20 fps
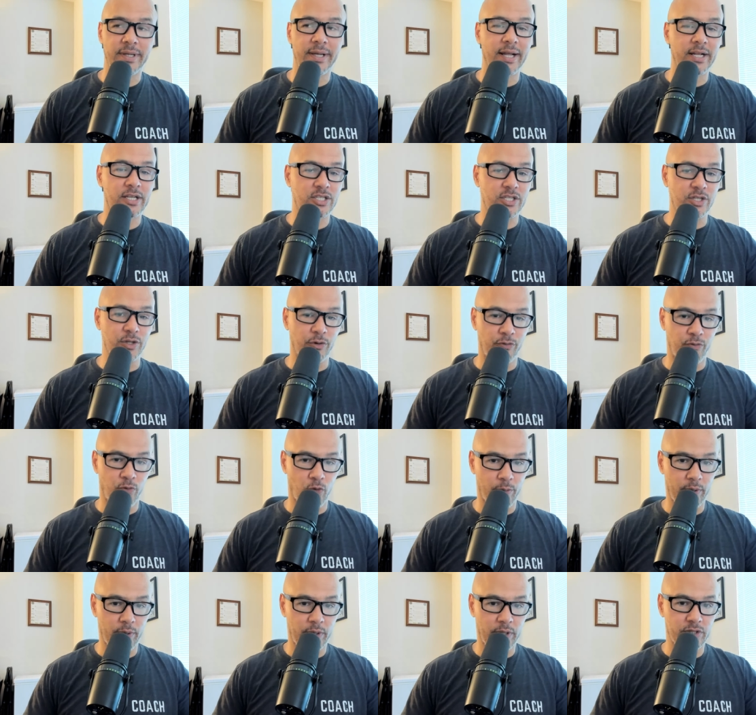it's still
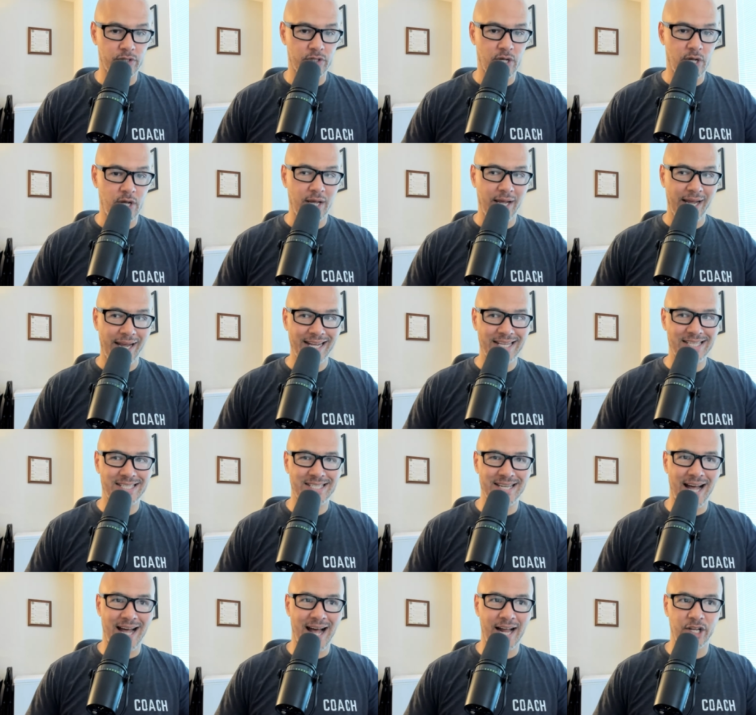formulas.
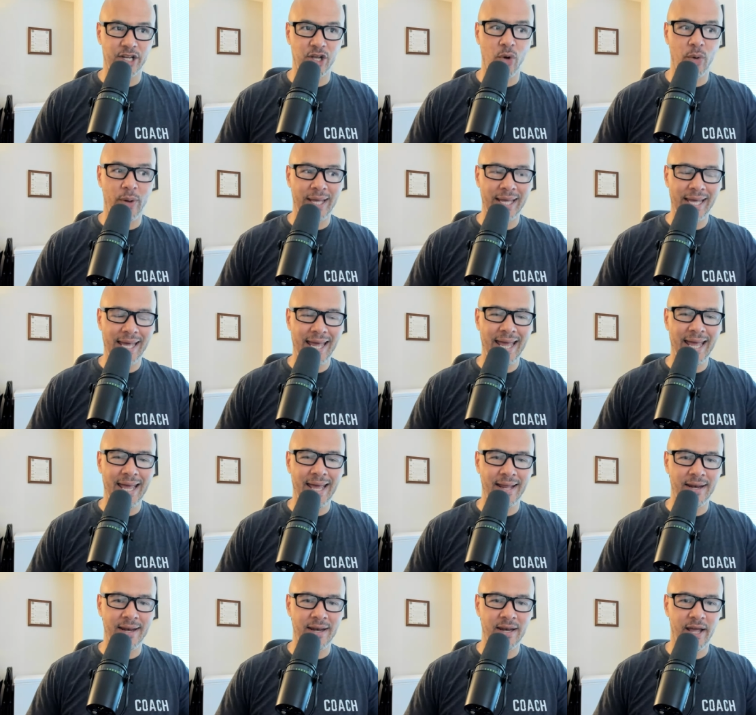It's not going
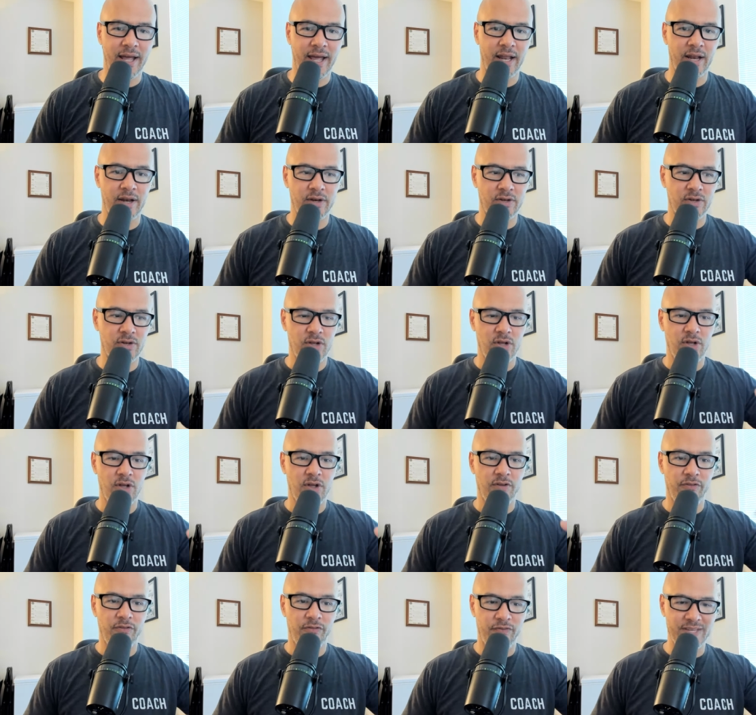in and
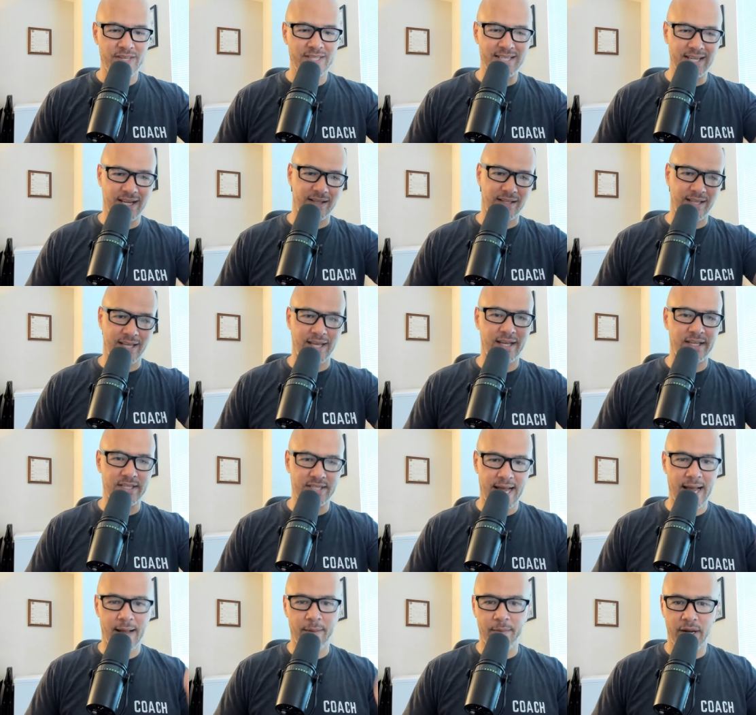physically
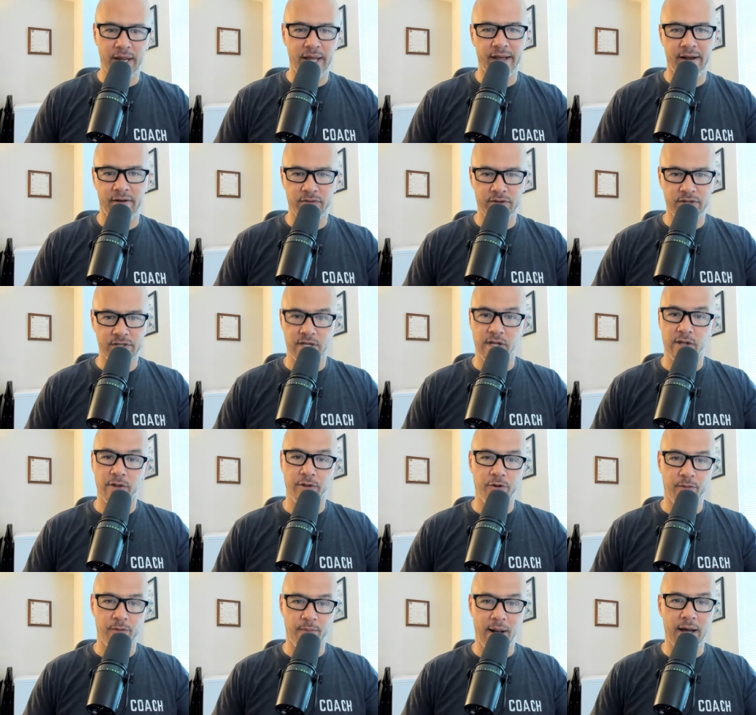examining every cell
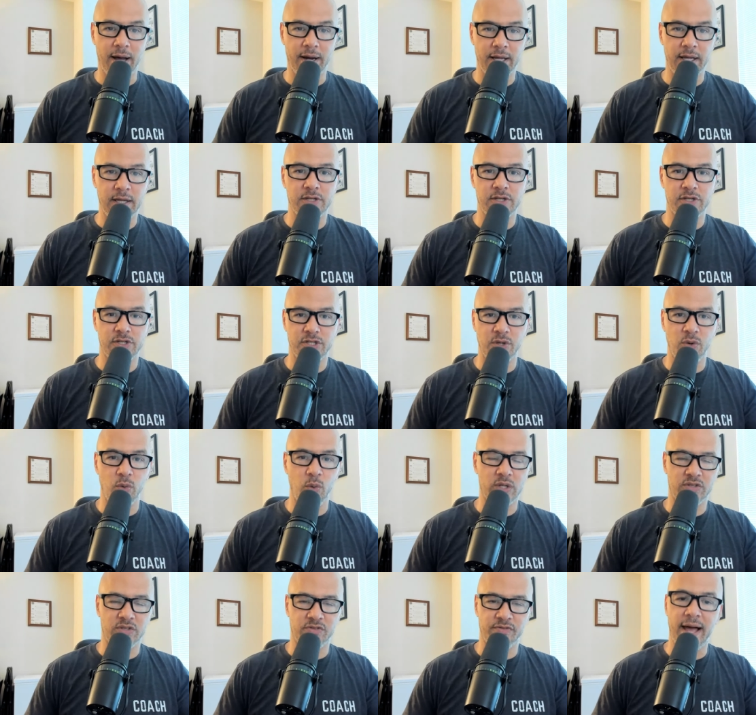in your body to see
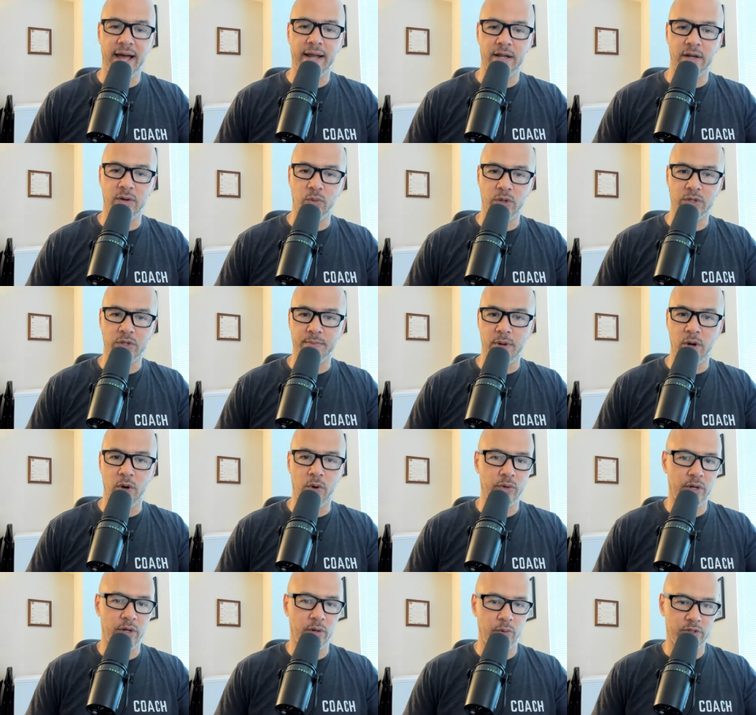what's fat and what's
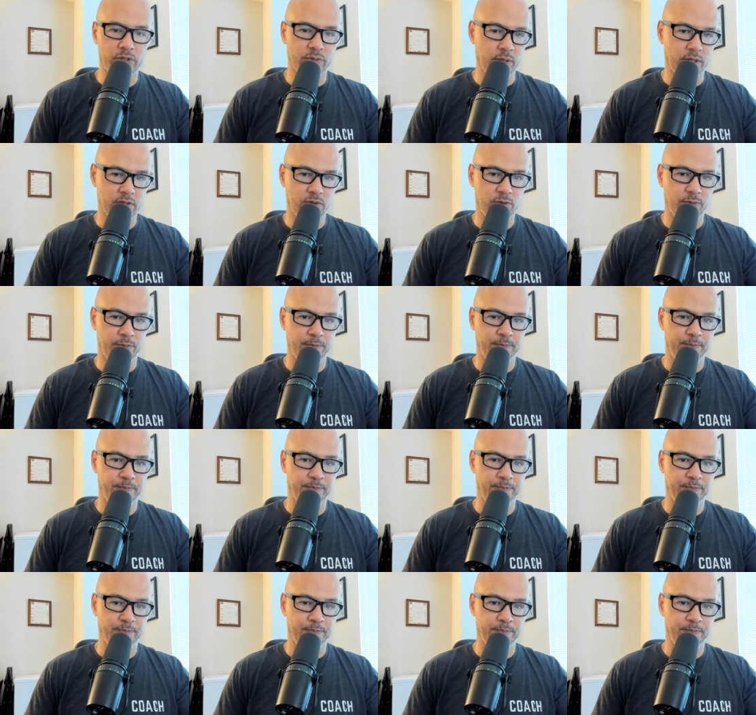bone and what's muscle